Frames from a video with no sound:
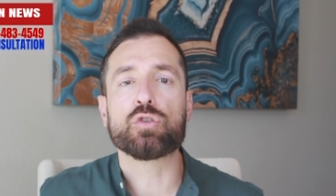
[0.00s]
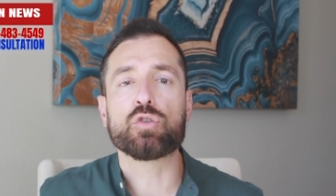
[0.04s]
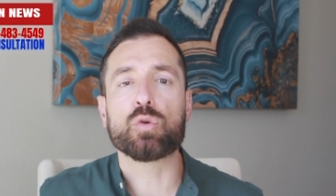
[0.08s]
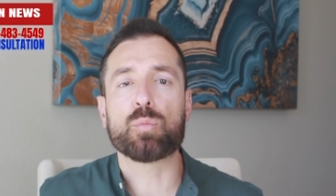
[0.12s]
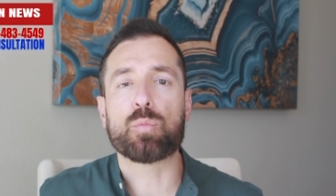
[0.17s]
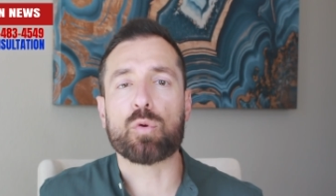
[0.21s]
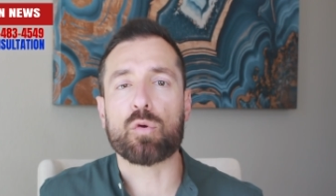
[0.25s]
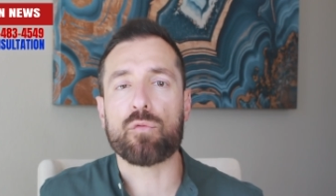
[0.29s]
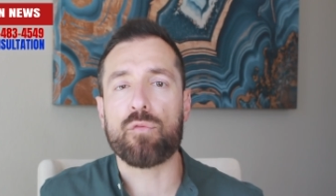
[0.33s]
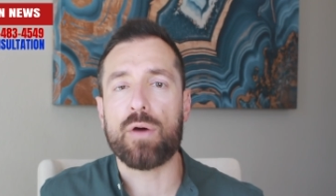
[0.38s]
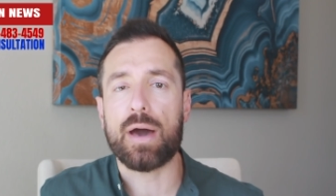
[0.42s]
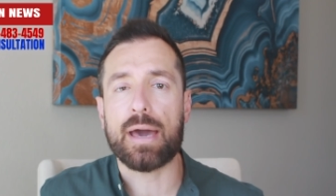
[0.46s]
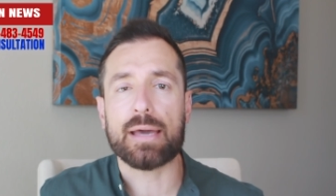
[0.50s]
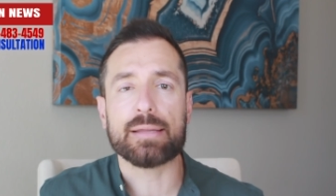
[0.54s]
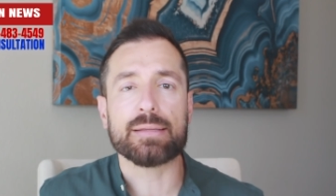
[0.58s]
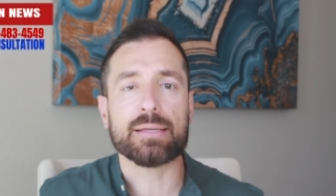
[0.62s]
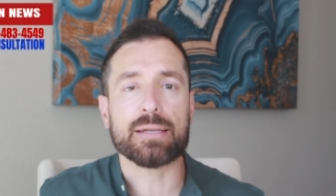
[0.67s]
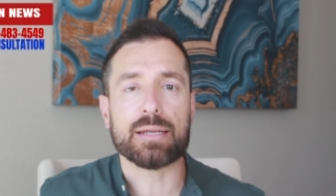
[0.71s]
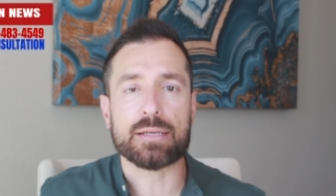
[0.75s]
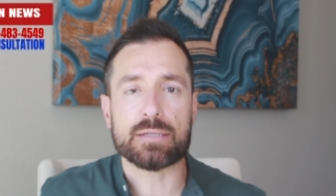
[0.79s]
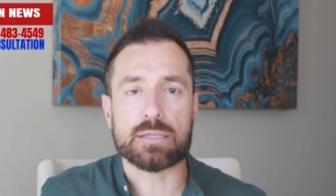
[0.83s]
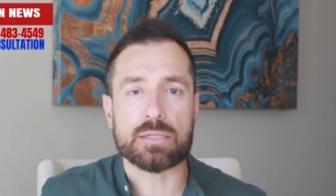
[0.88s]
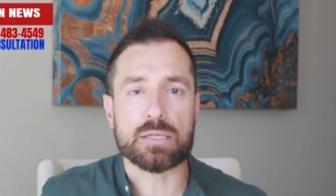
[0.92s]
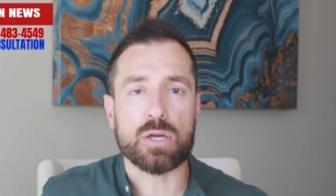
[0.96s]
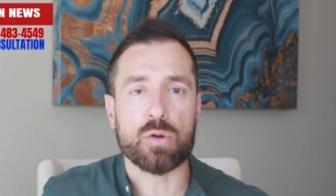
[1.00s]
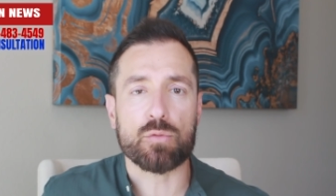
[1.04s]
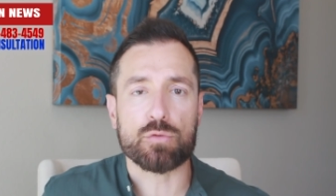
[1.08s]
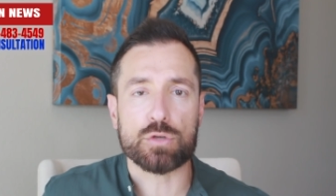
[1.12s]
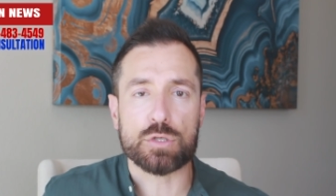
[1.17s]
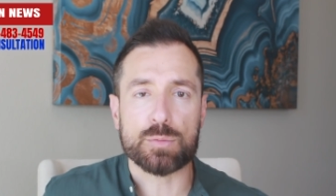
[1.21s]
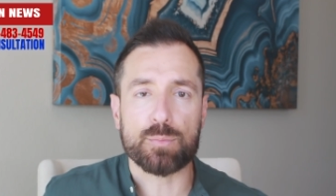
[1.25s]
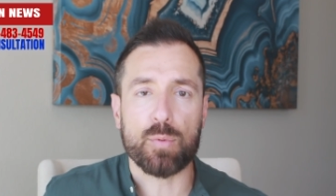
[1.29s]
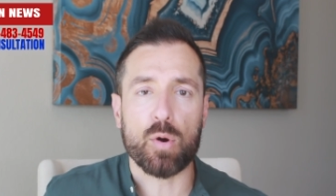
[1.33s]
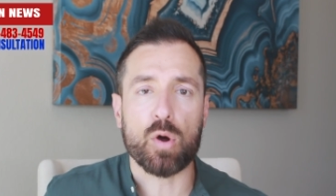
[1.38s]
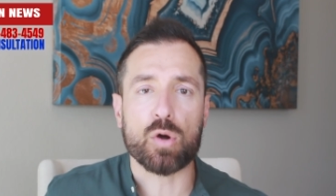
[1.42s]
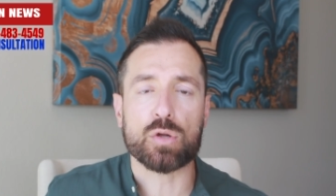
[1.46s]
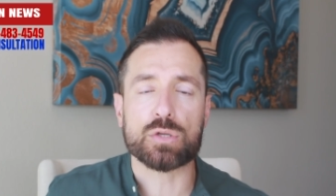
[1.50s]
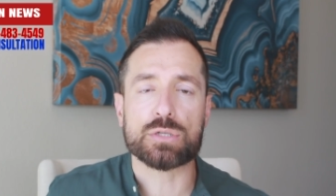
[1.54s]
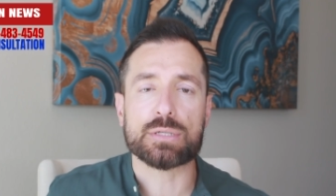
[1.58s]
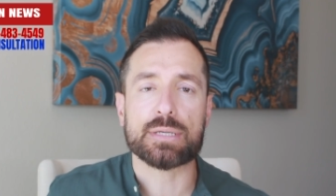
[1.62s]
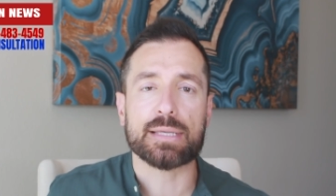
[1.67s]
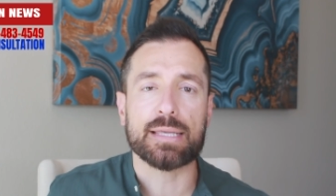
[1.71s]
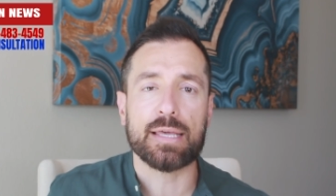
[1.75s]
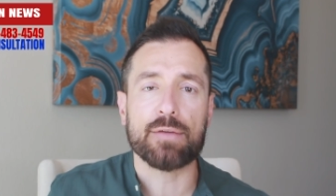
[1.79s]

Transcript: to provide the necessary response.